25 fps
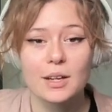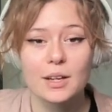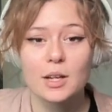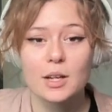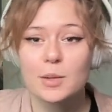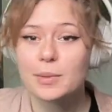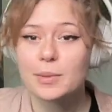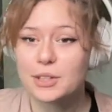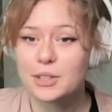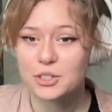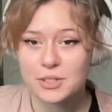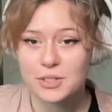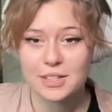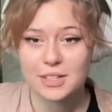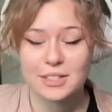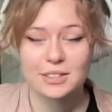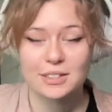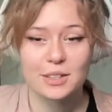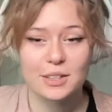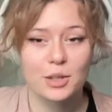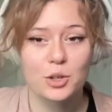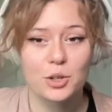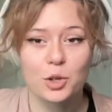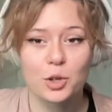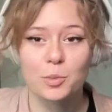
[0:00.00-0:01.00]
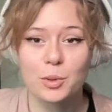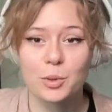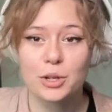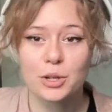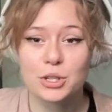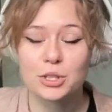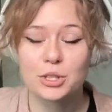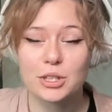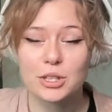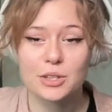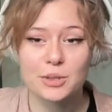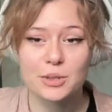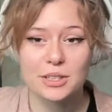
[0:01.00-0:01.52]
Picture this: no more
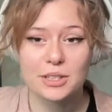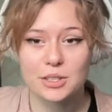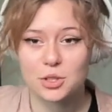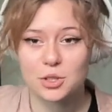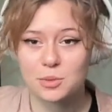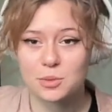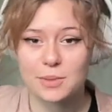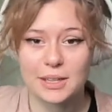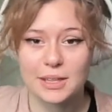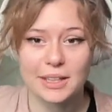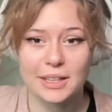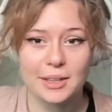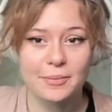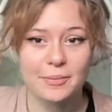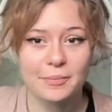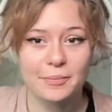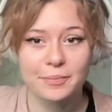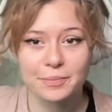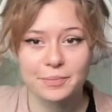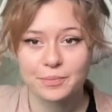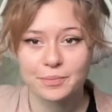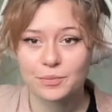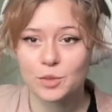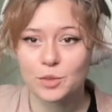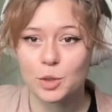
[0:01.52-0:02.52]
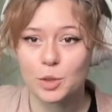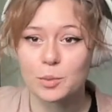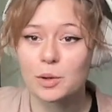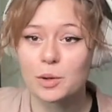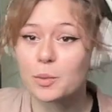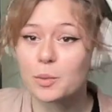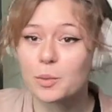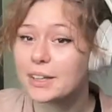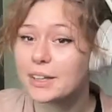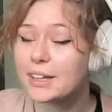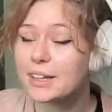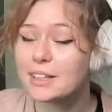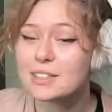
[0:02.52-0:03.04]
slow decision making, no more
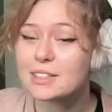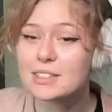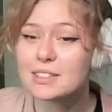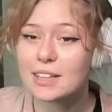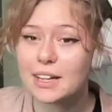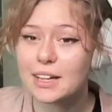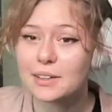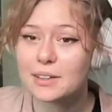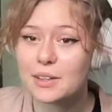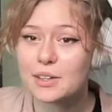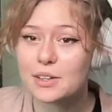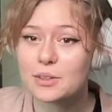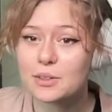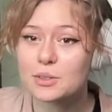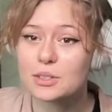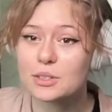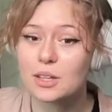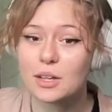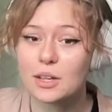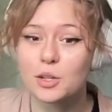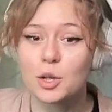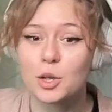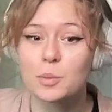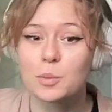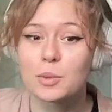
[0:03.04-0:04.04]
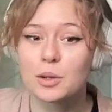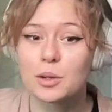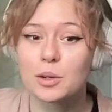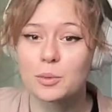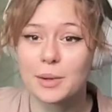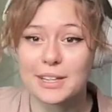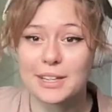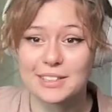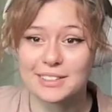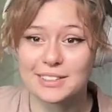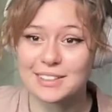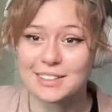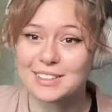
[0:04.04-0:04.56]
working in silos, no more
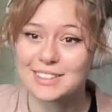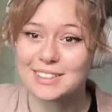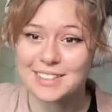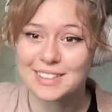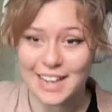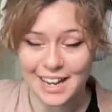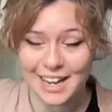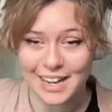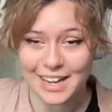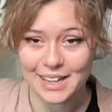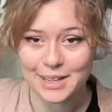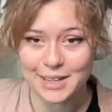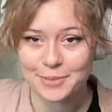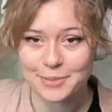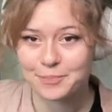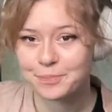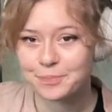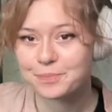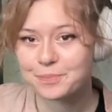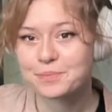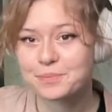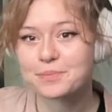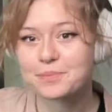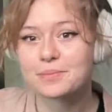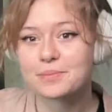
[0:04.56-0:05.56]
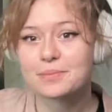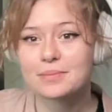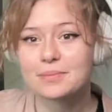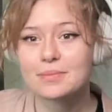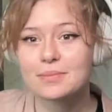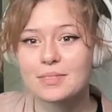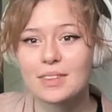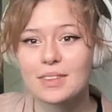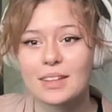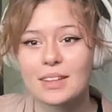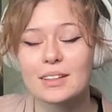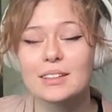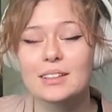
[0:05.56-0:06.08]
wasted time.
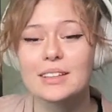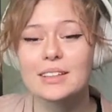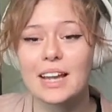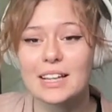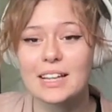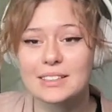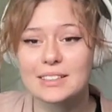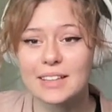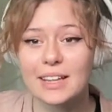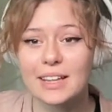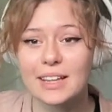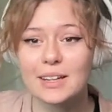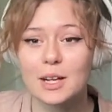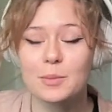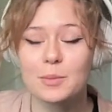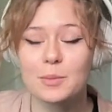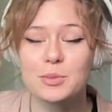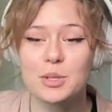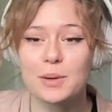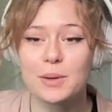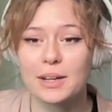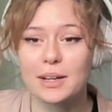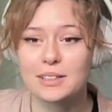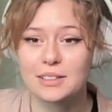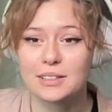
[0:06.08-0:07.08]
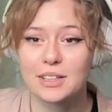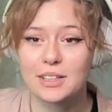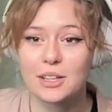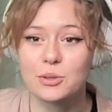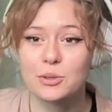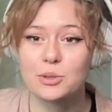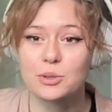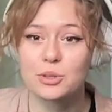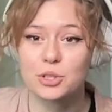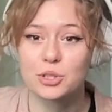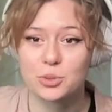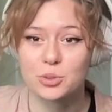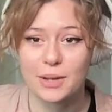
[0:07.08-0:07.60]
Cascade helps you execute
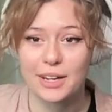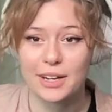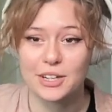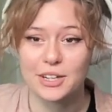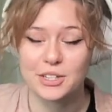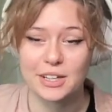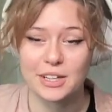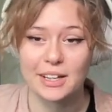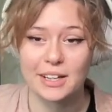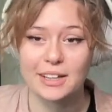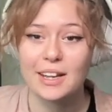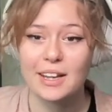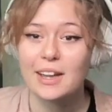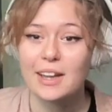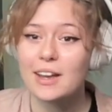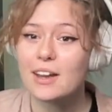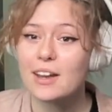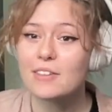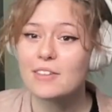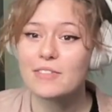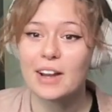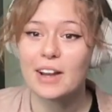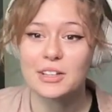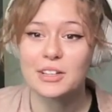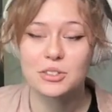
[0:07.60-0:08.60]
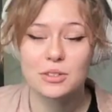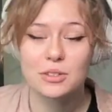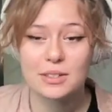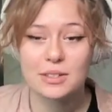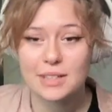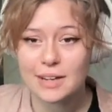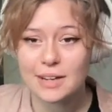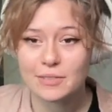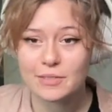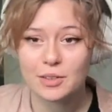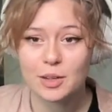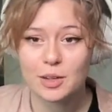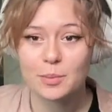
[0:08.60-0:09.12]
your strategy faster than
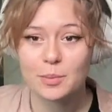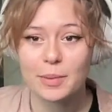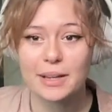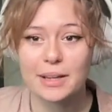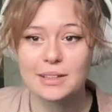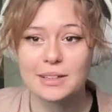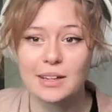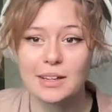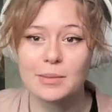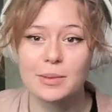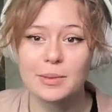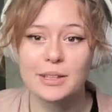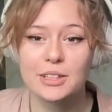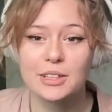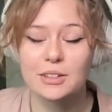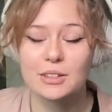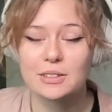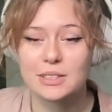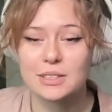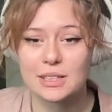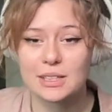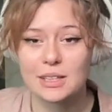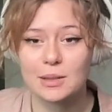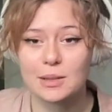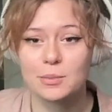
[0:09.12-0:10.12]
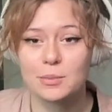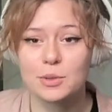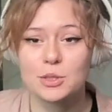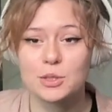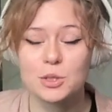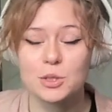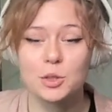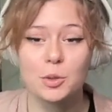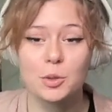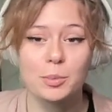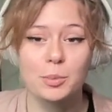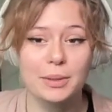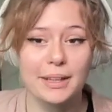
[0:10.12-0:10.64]
ever by enabling your team
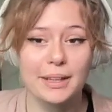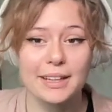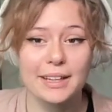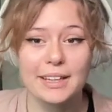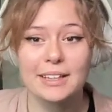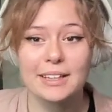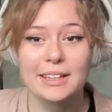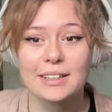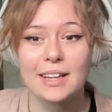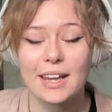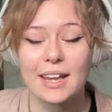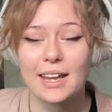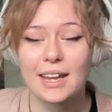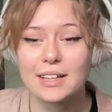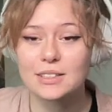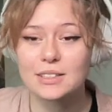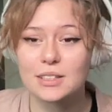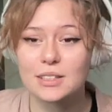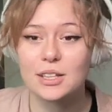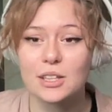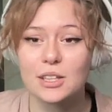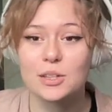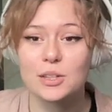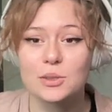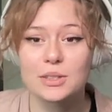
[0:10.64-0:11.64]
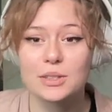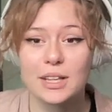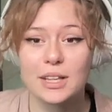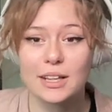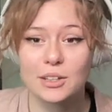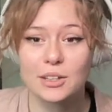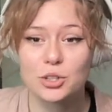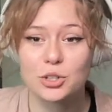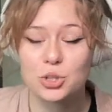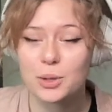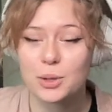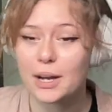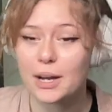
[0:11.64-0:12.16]
to plan, execute, and
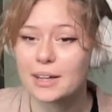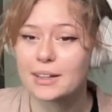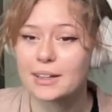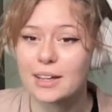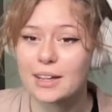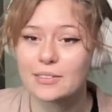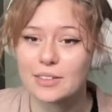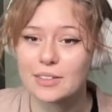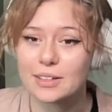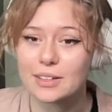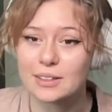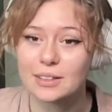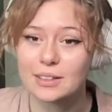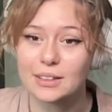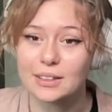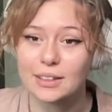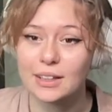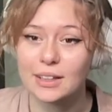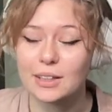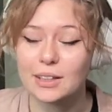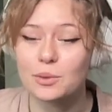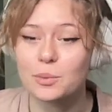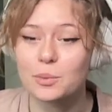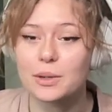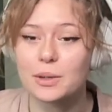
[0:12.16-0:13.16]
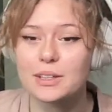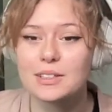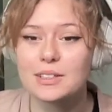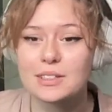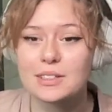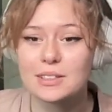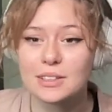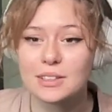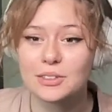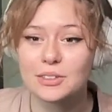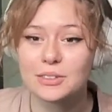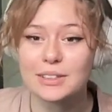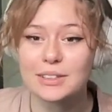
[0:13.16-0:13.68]
track everything in one
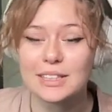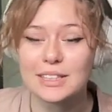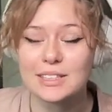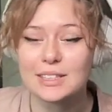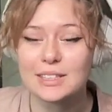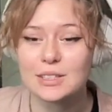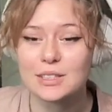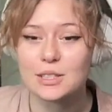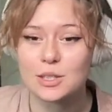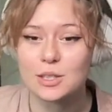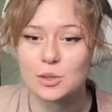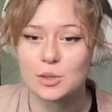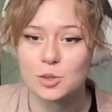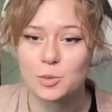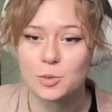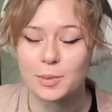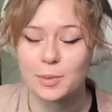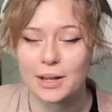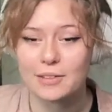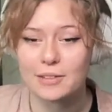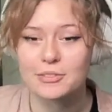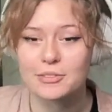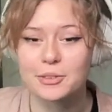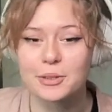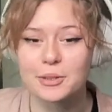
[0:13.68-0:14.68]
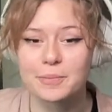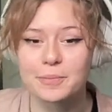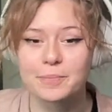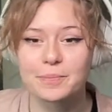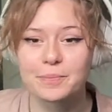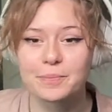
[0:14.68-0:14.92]
single easy to use platform.